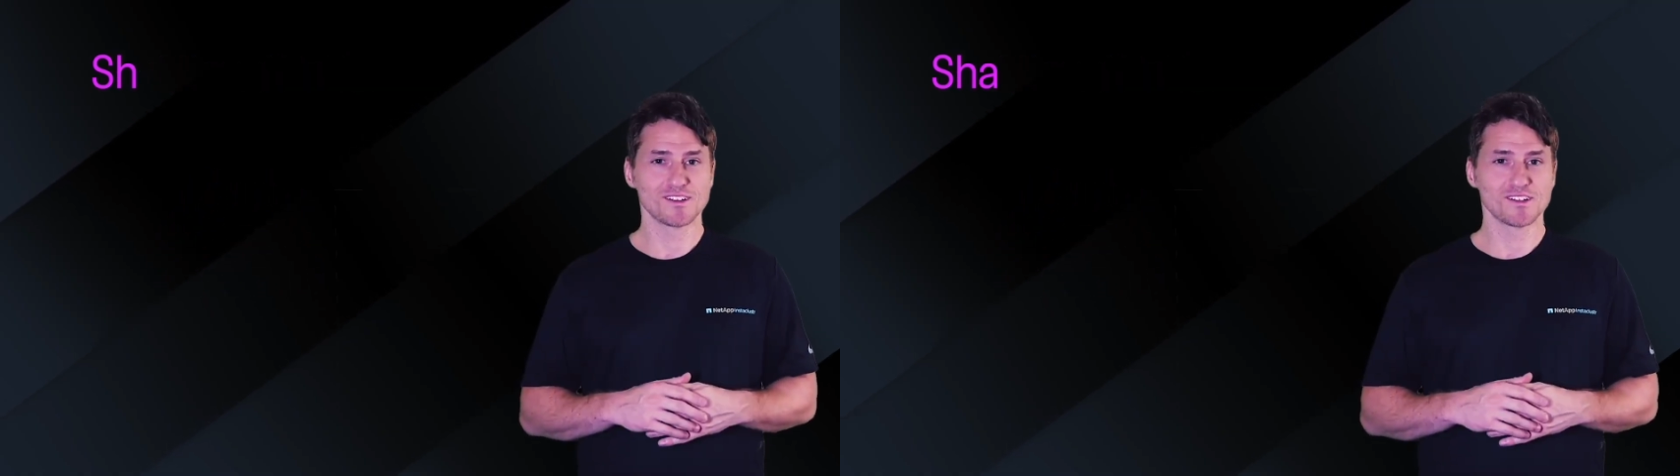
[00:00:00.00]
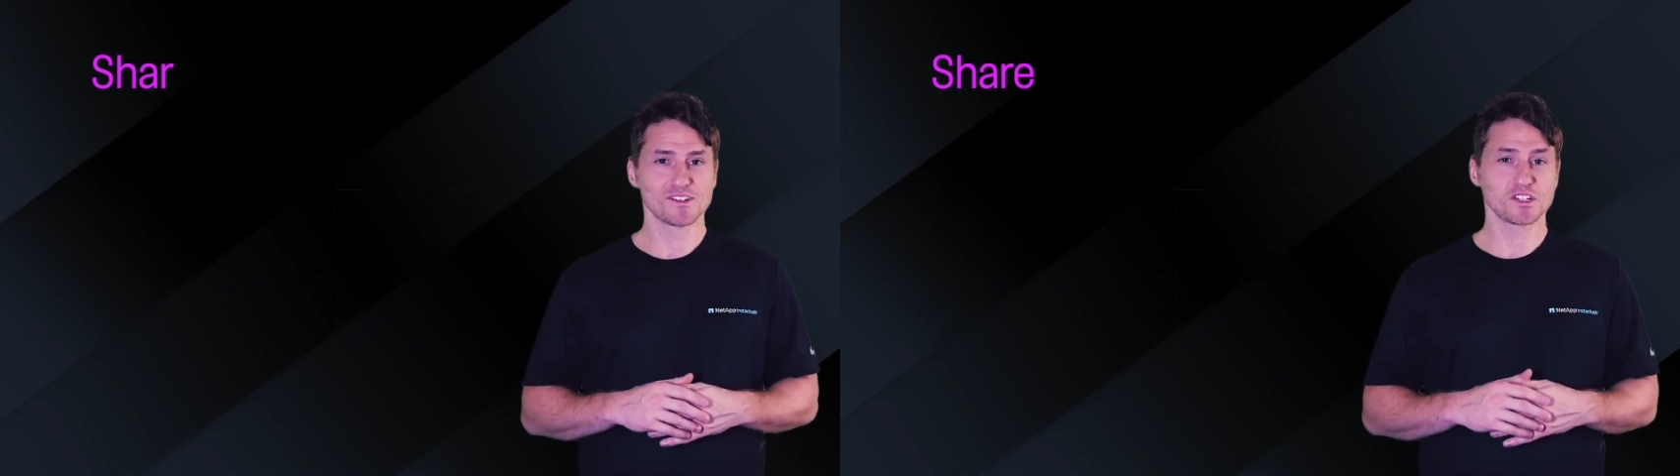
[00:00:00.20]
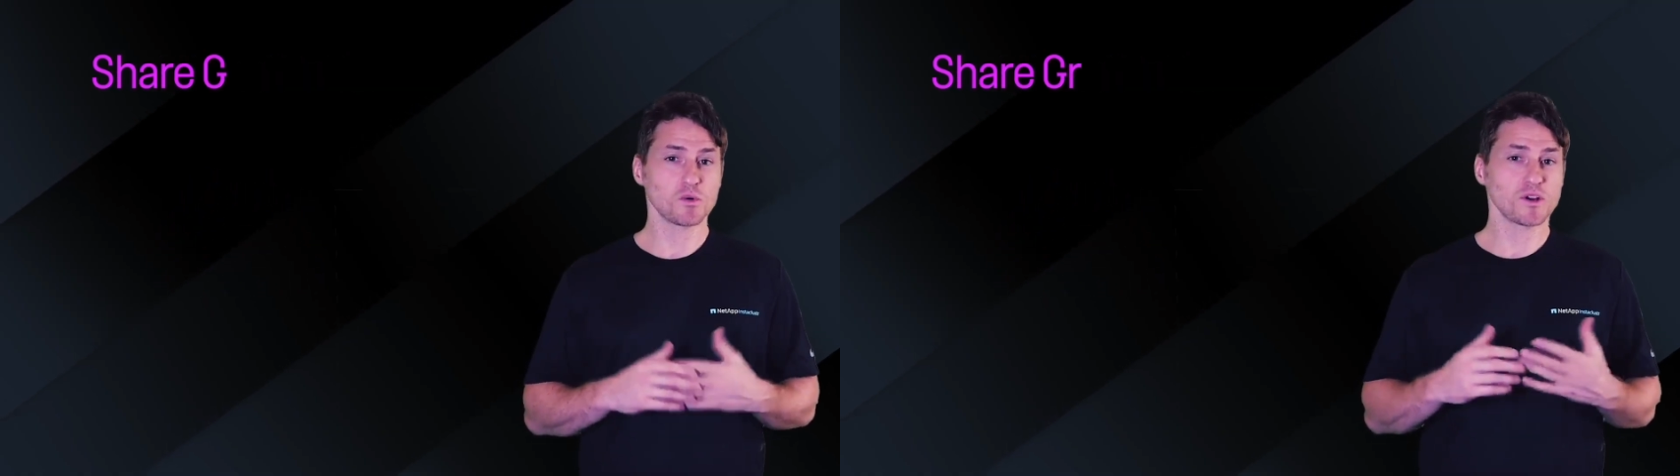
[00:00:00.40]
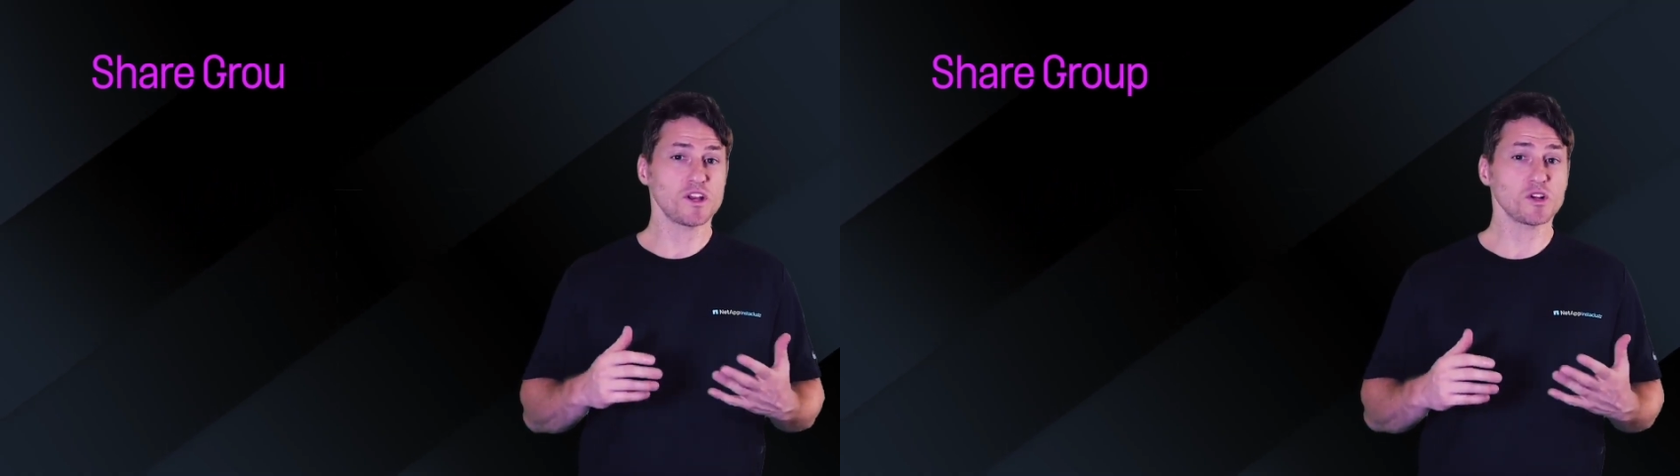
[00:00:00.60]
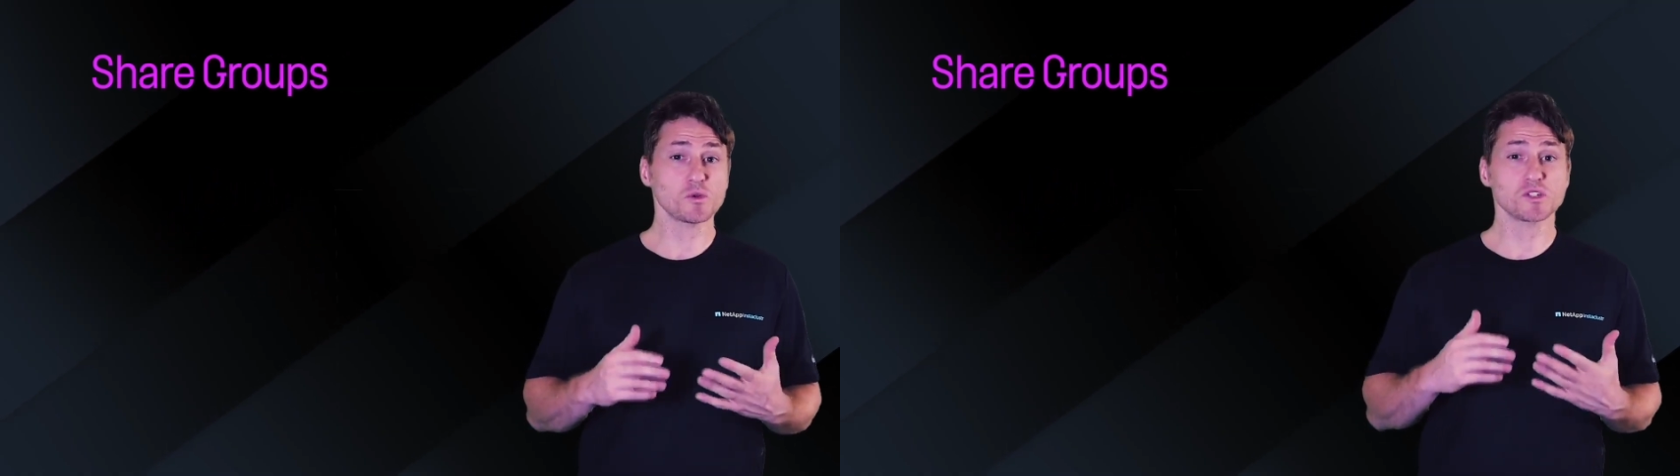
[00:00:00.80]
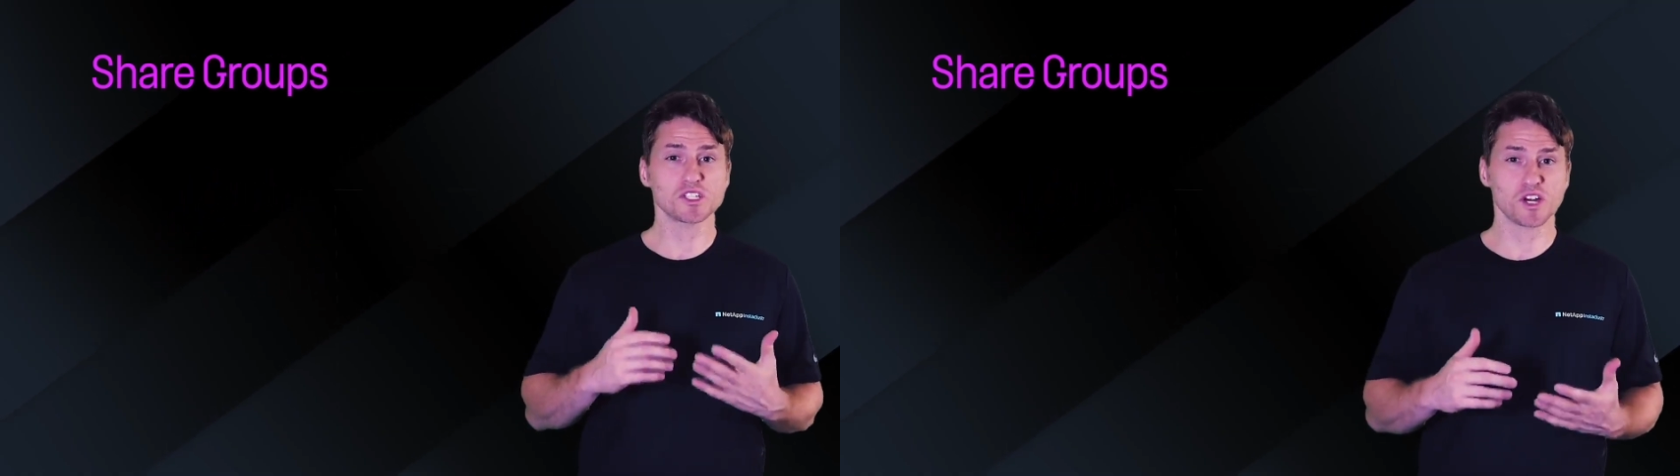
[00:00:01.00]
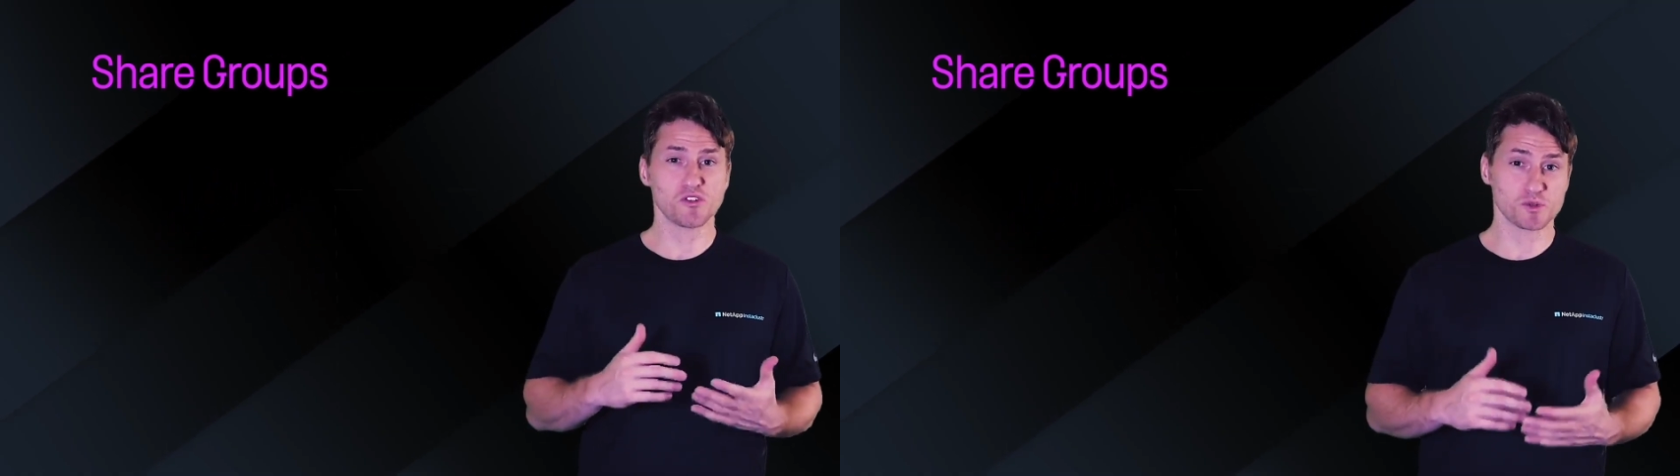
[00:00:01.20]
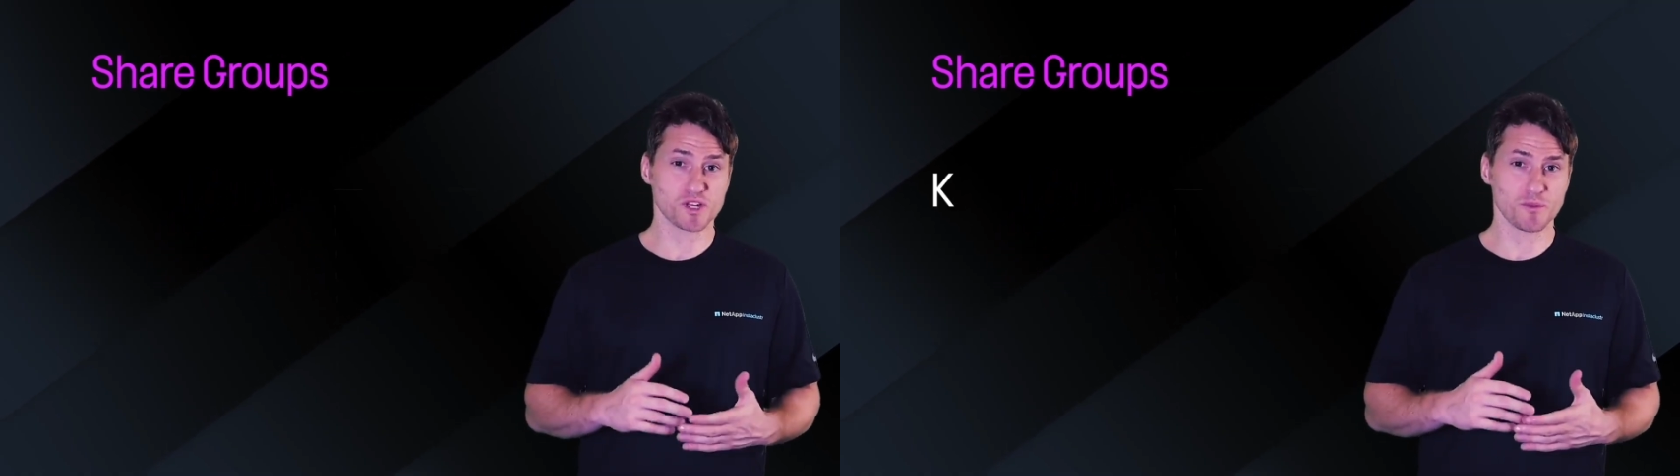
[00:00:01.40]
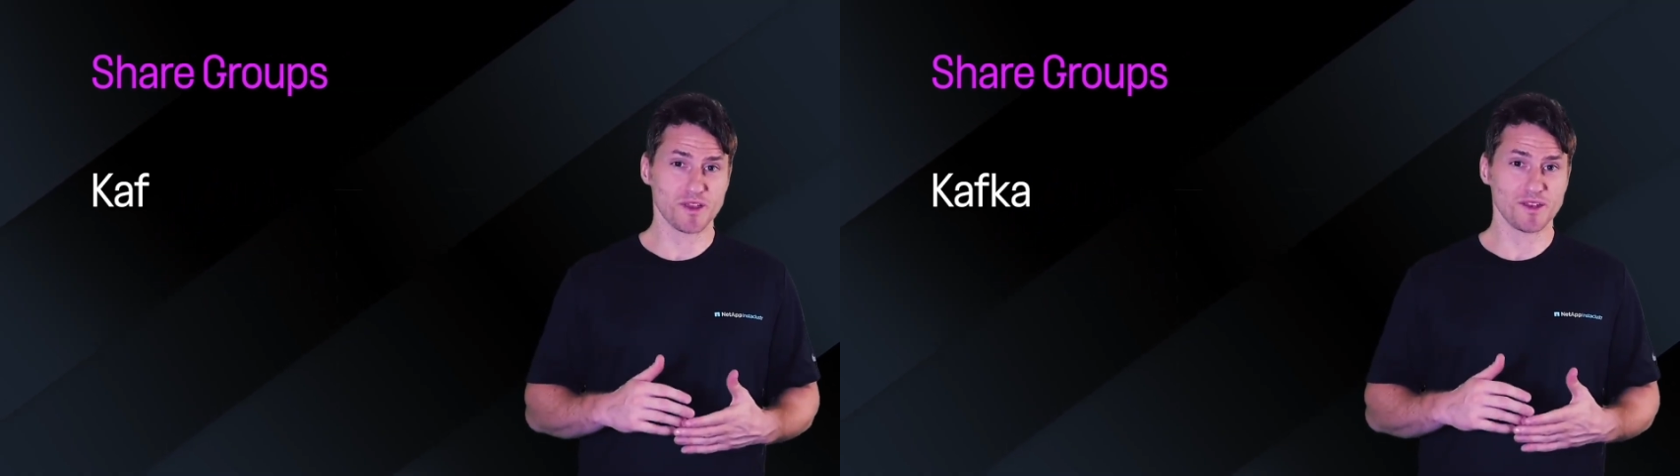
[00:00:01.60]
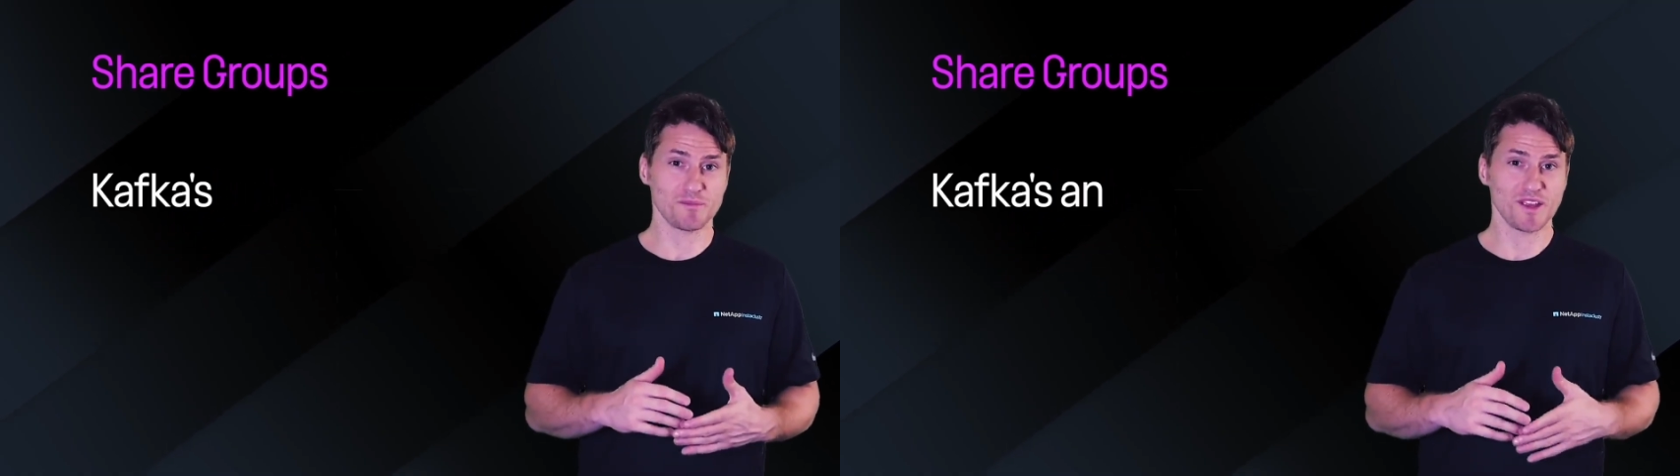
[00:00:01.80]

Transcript: So here's where share groups come in.